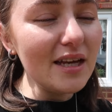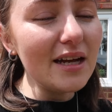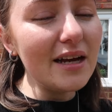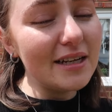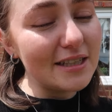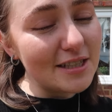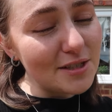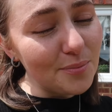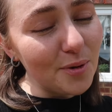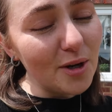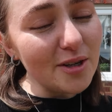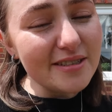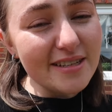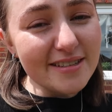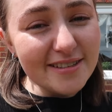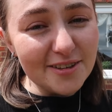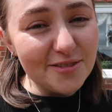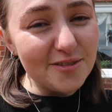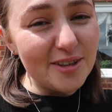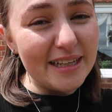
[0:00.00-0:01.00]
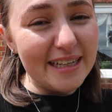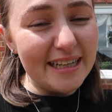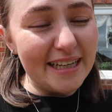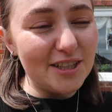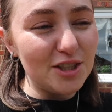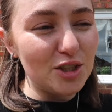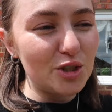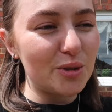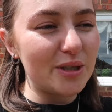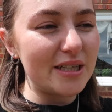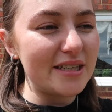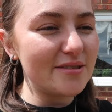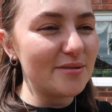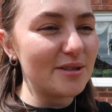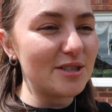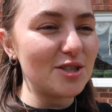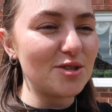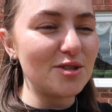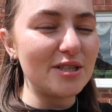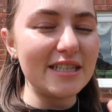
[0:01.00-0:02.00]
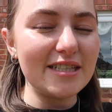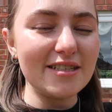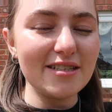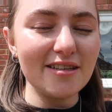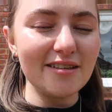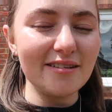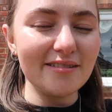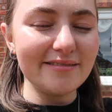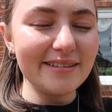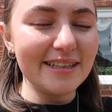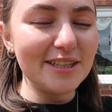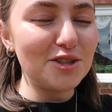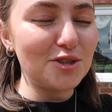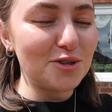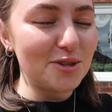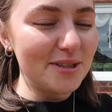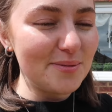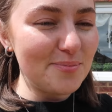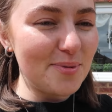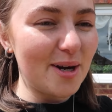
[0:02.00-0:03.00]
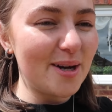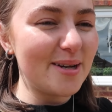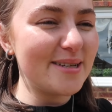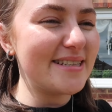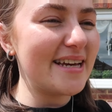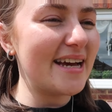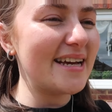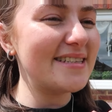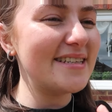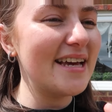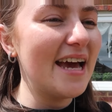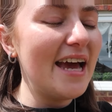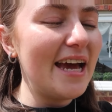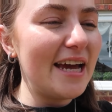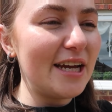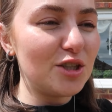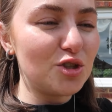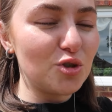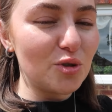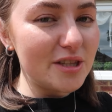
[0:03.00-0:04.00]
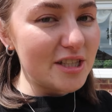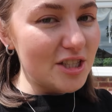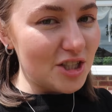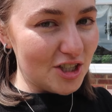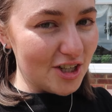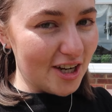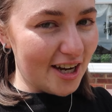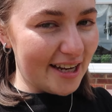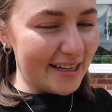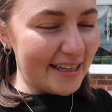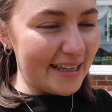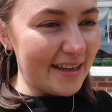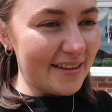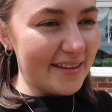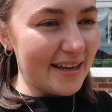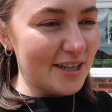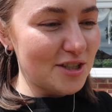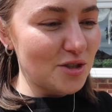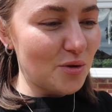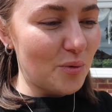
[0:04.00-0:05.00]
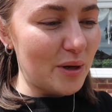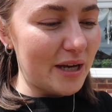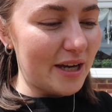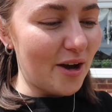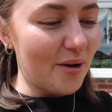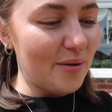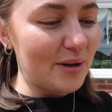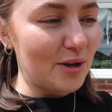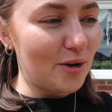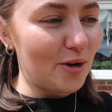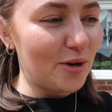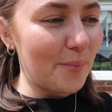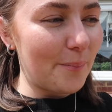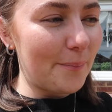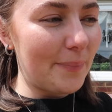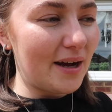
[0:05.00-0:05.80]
And it's a process I really enjoy, so I just need to enjoy the process, enjoy the journey that we're going on.